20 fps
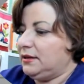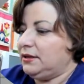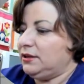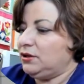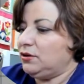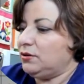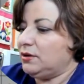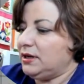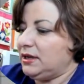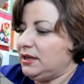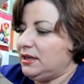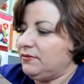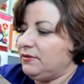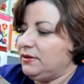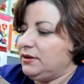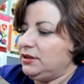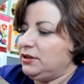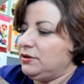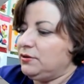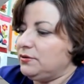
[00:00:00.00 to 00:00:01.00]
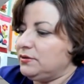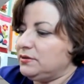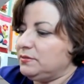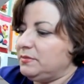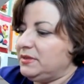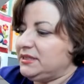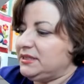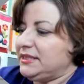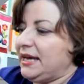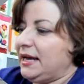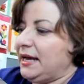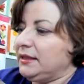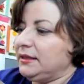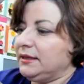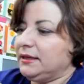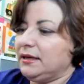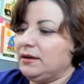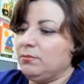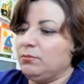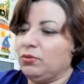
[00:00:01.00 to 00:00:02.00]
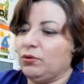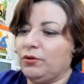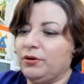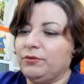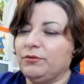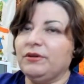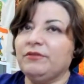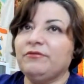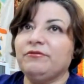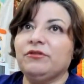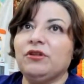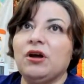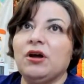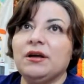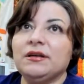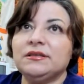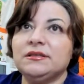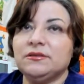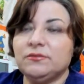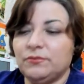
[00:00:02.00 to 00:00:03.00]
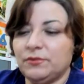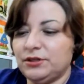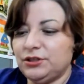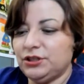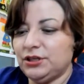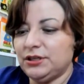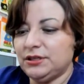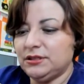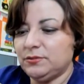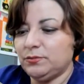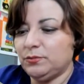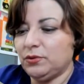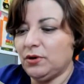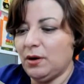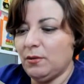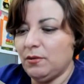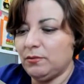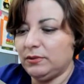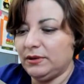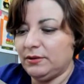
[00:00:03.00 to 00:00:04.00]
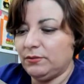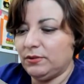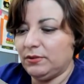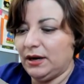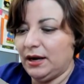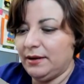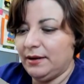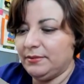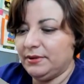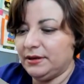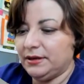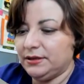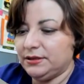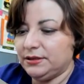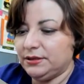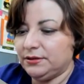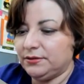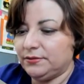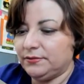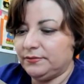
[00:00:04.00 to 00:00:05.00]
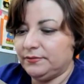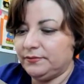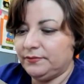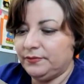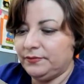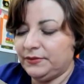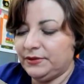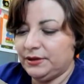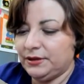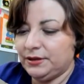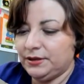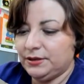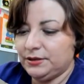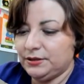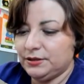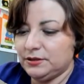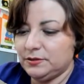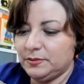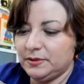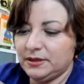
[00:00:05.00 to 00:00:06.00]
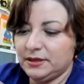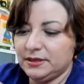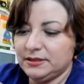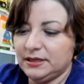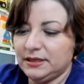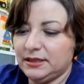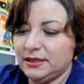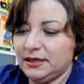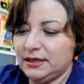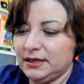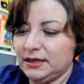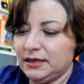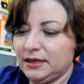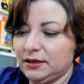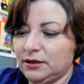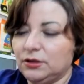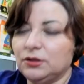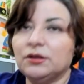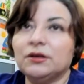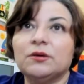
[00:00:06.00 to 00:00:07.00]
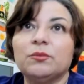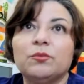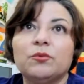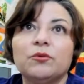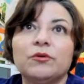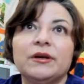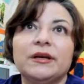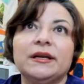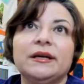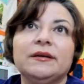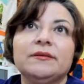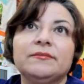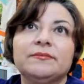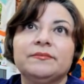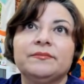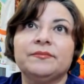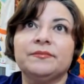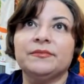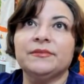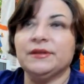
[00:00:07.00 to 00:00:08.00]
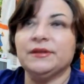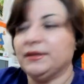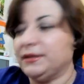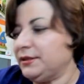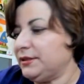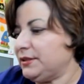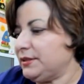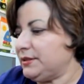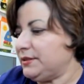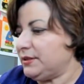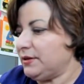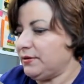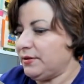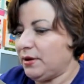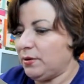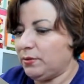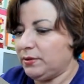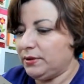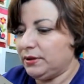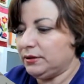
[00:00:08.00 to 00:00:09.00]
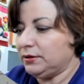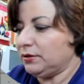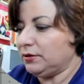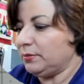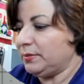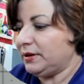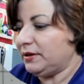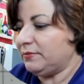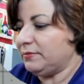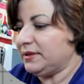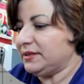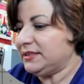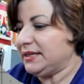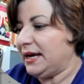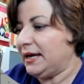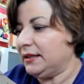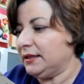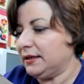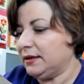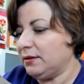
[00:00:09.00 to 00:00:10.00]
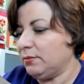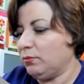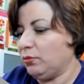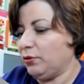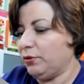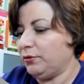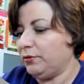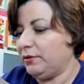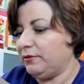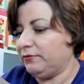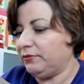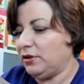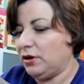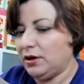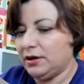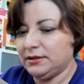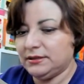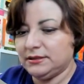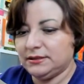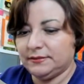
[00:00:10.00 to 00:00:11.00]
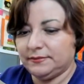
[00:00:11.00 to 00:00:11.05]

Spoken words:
You could even use metallic embroidery floss, which is probably what I'm going to do, just because I think it'll look pretty to sew that with a little bit of metallic embroidery floss.